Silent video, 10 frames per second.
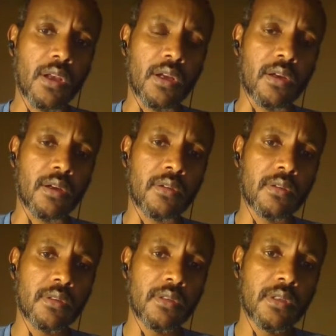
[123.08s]
a
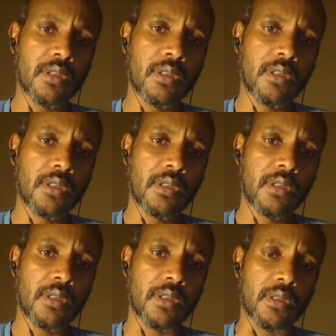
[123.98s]

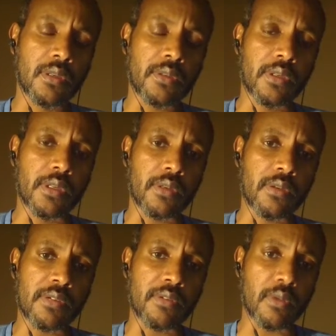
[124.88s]

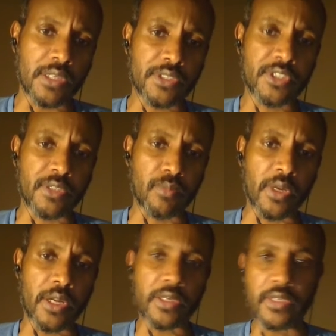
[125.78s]
relationship
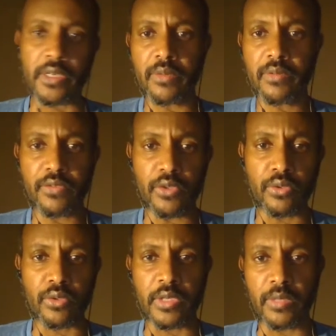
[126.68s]
where, you know, if you
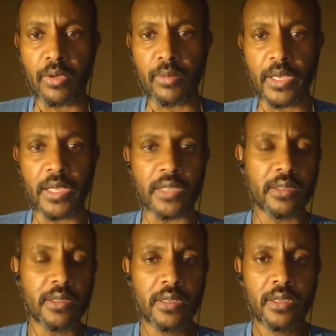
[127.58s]
do the Diploma
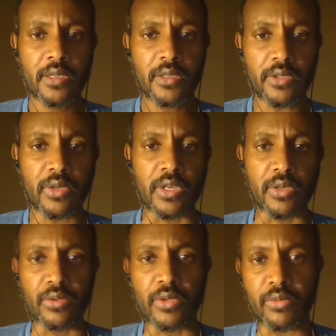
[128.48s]
8, you
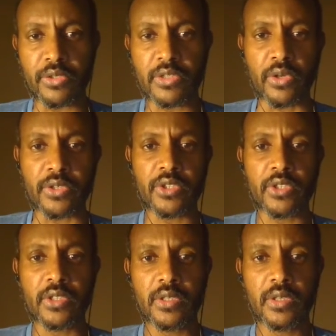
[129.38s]
can do the
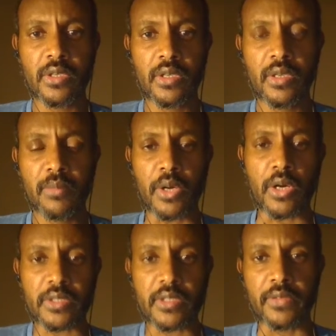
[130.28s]
research
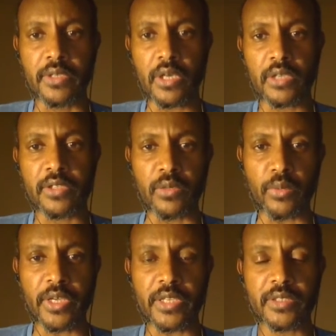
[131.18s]
part of the
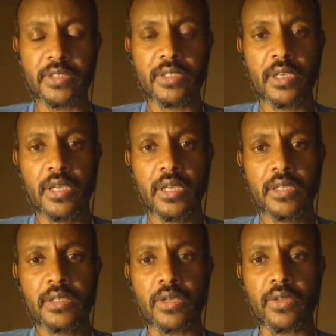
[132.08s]
doctorate with us.
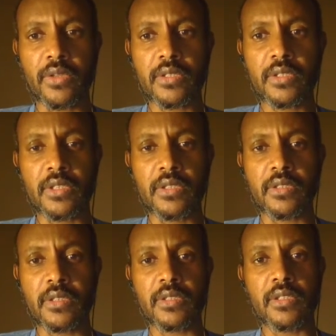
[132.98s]
So this
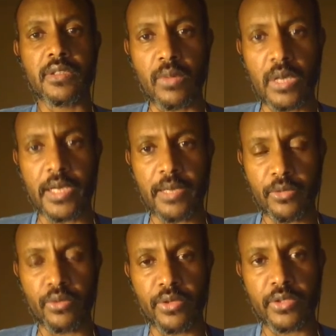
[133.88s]
is why
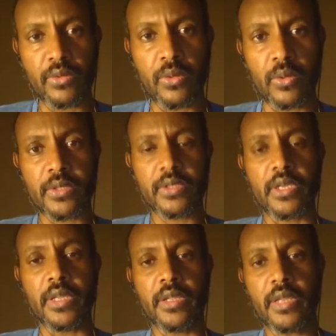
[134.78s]
I'm doing this
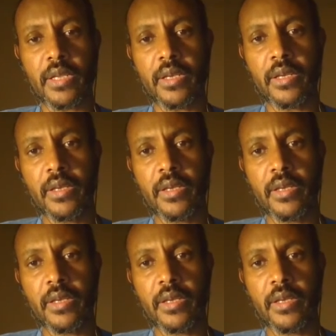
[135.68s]
course, and